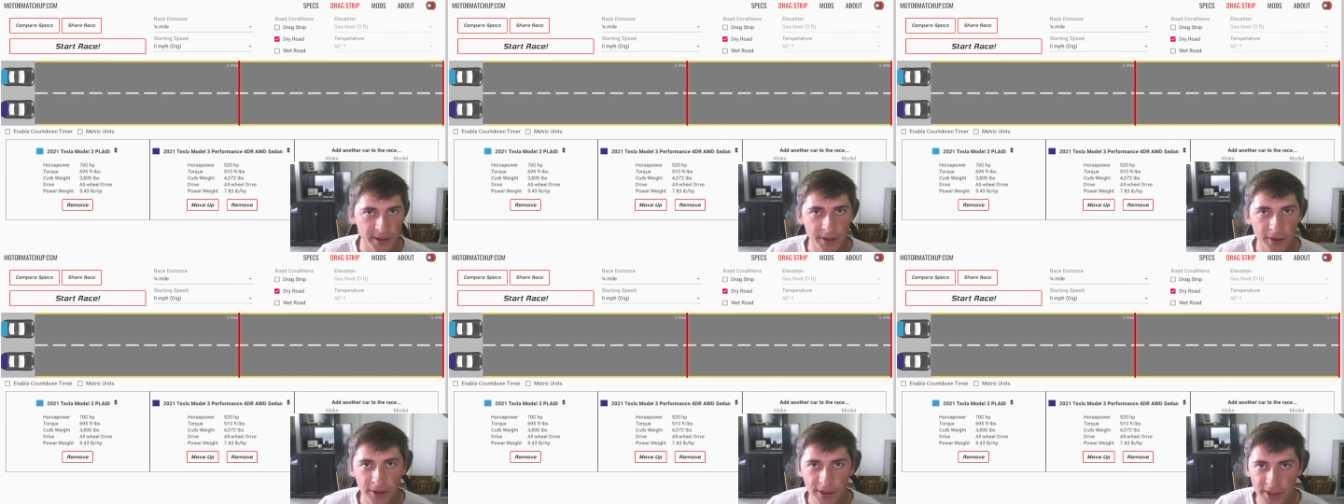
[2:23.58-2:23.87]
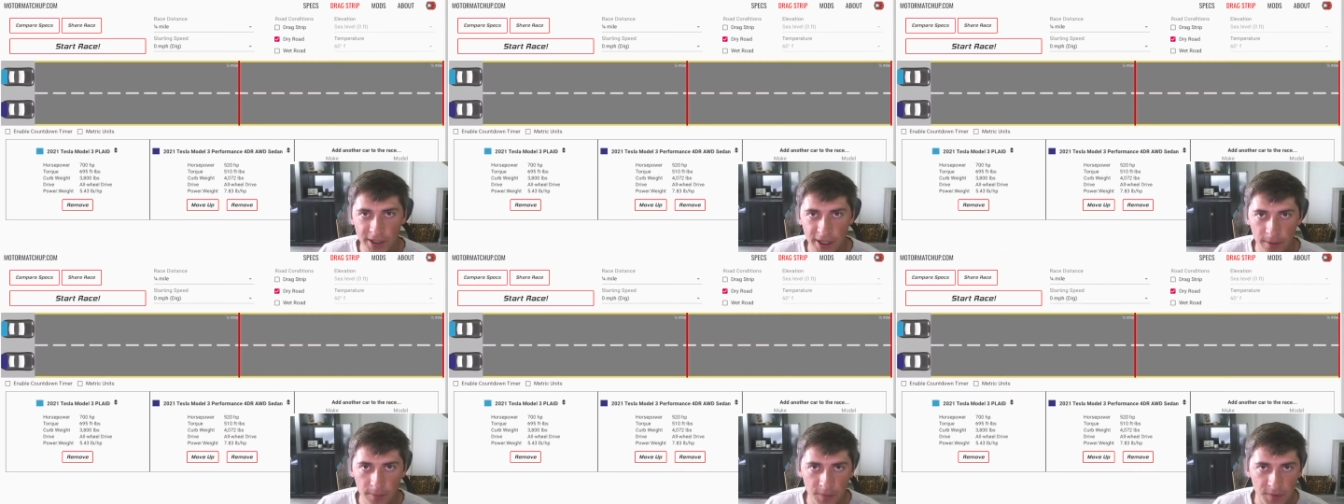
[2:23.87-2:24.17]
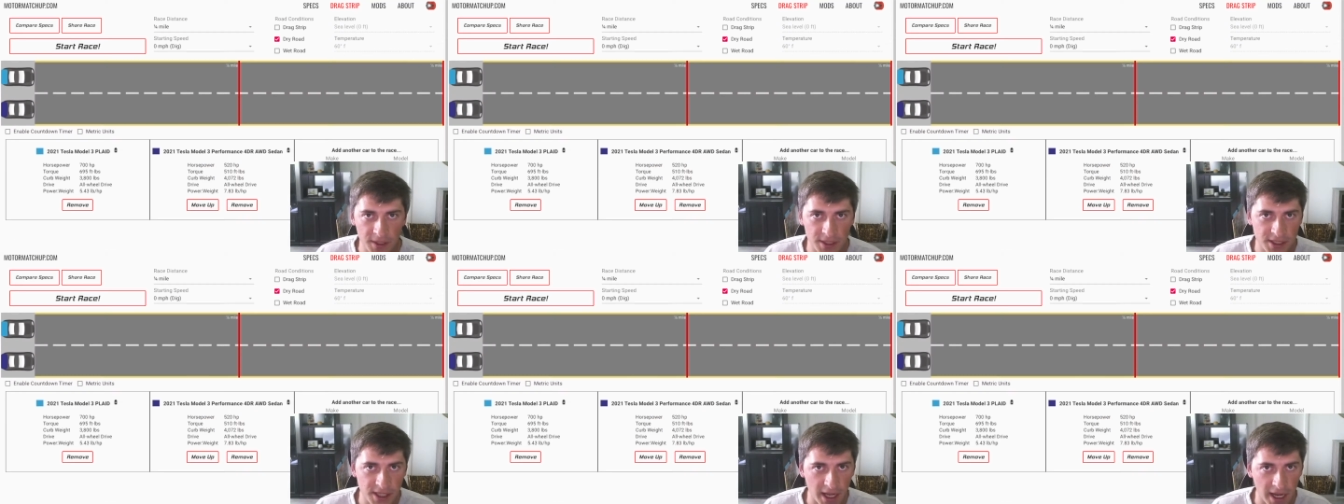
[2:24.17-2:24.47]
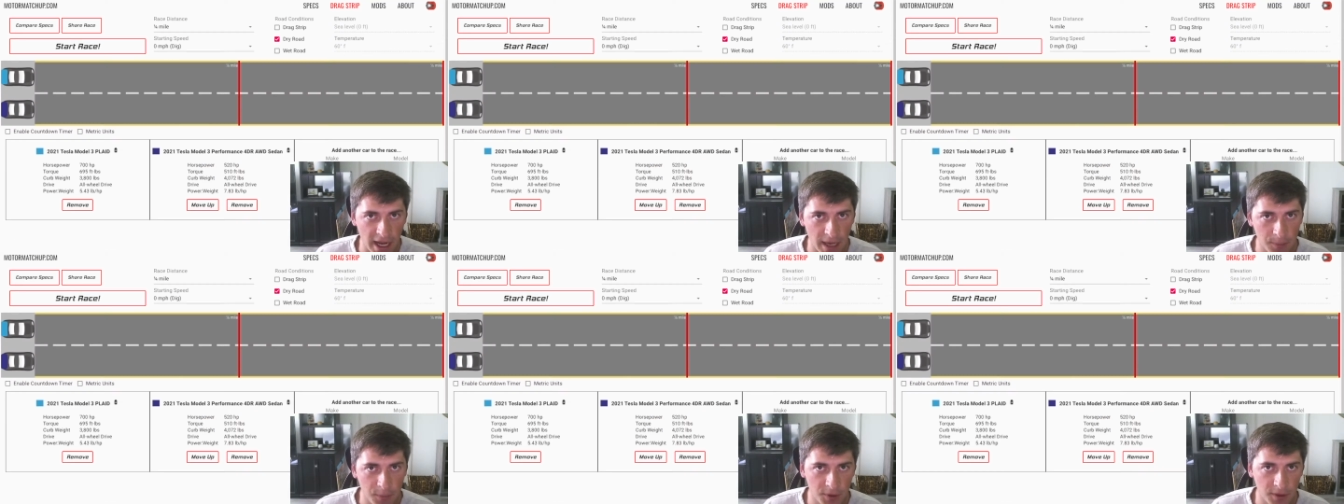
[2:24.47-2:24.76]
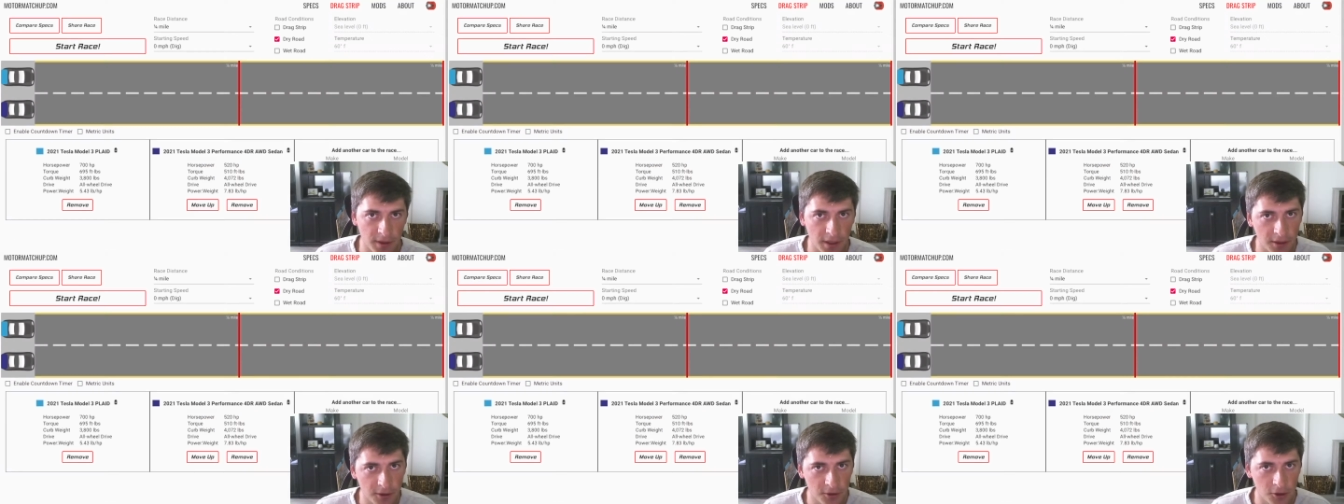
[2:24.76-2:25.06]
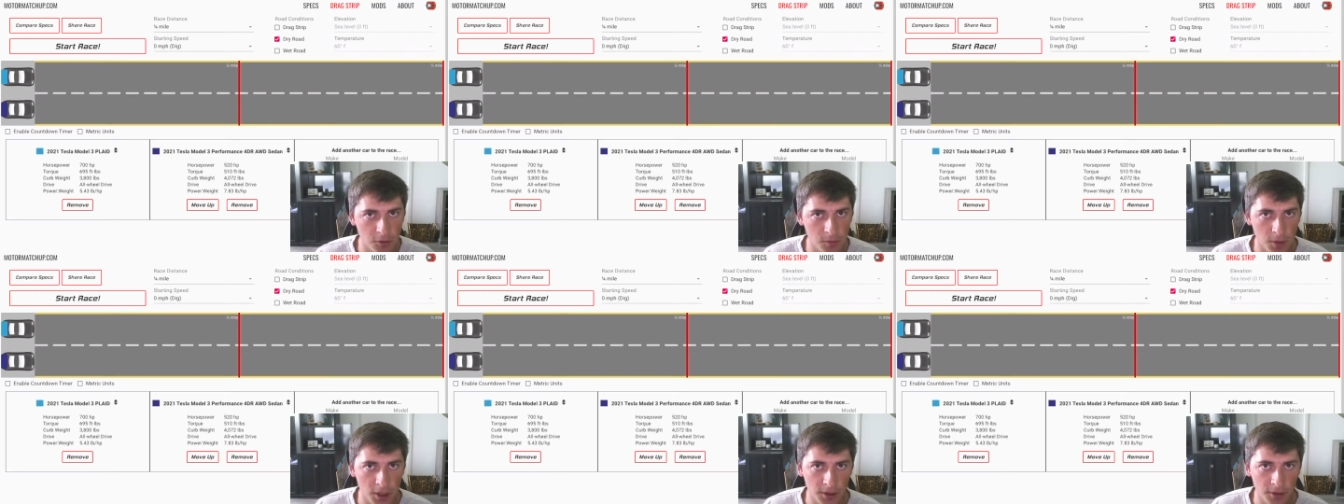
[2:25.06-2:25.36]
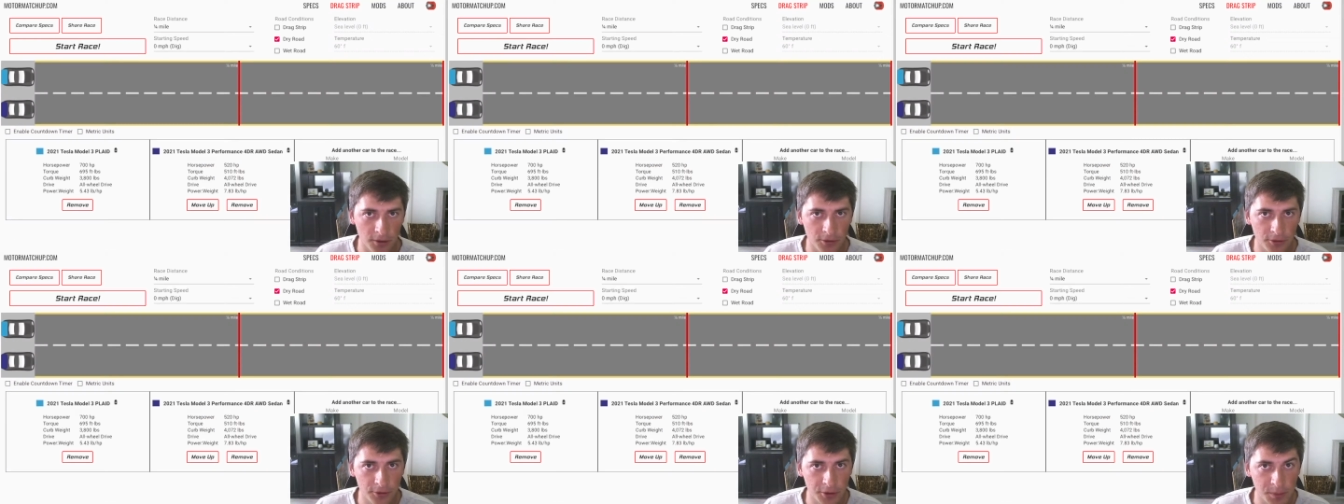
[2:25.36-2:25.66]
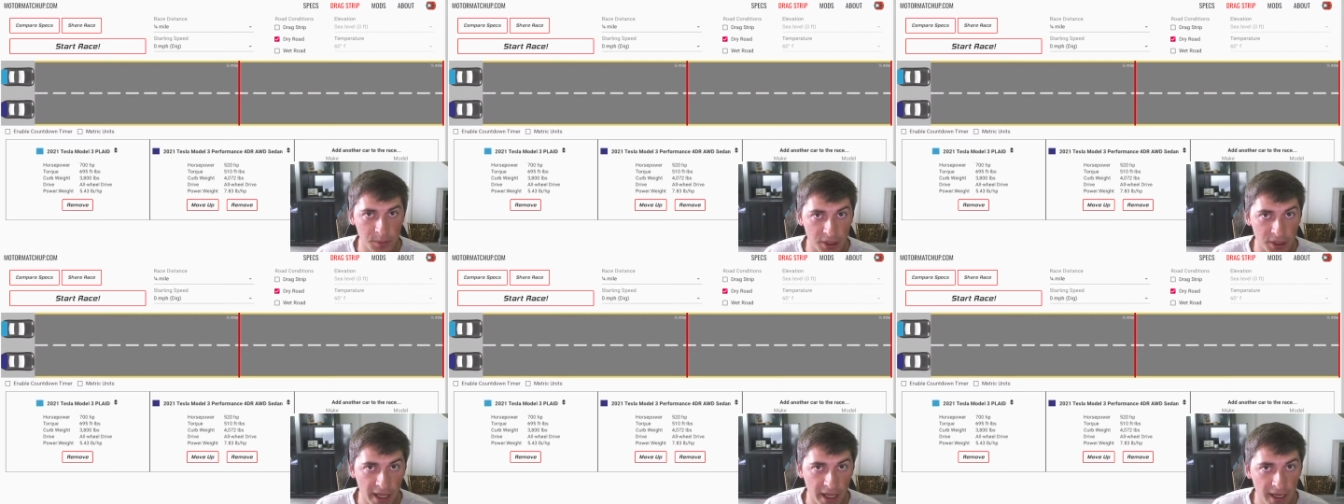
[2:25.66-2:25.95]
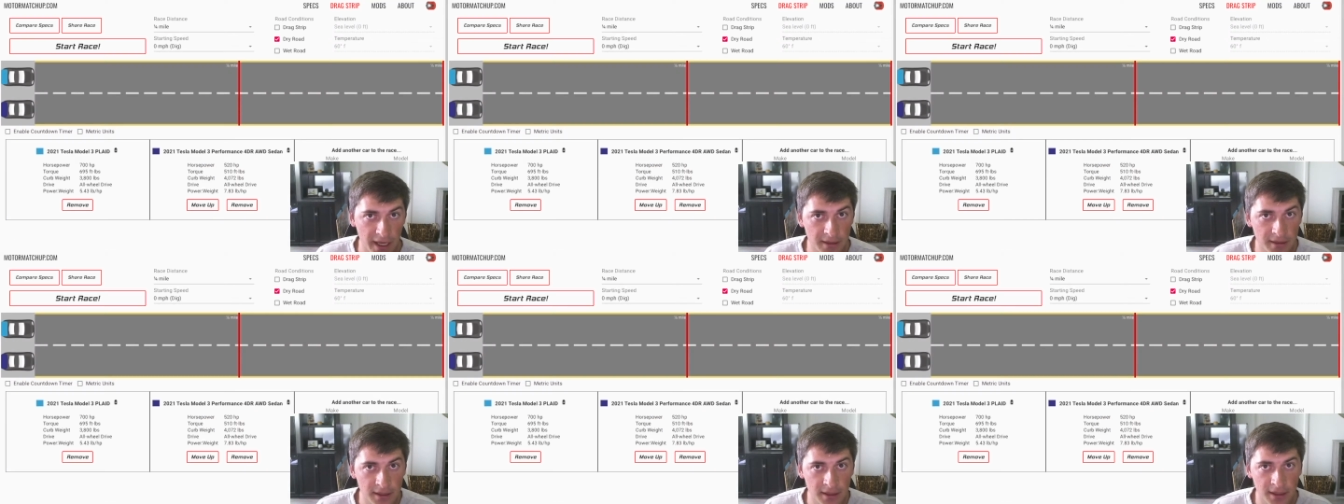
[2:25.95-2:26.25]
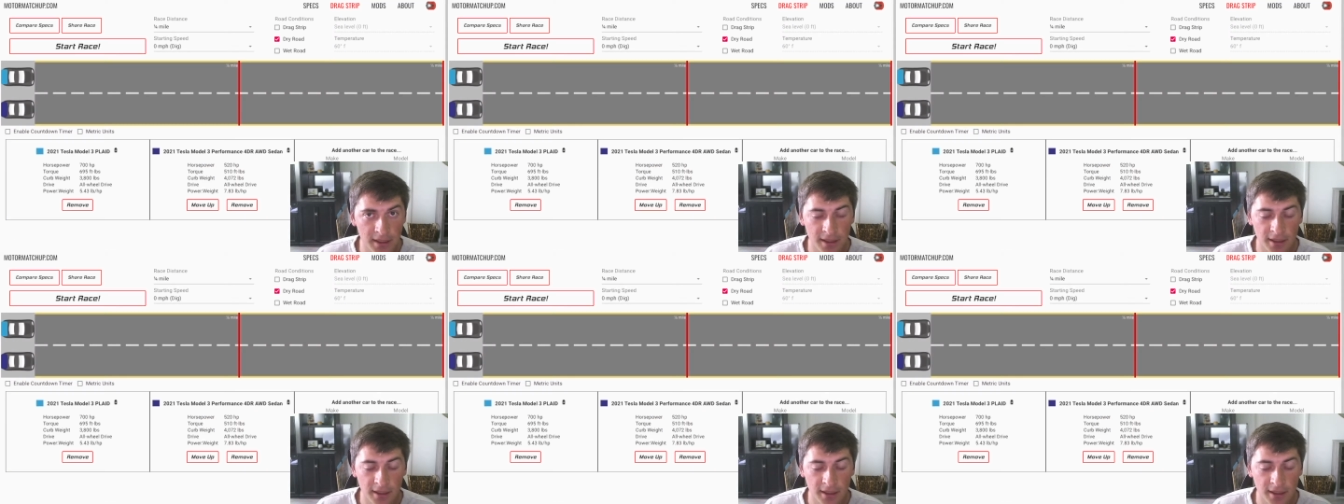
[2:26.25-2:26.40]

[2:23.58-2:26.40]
loaded up this hypothetical Model three Plaid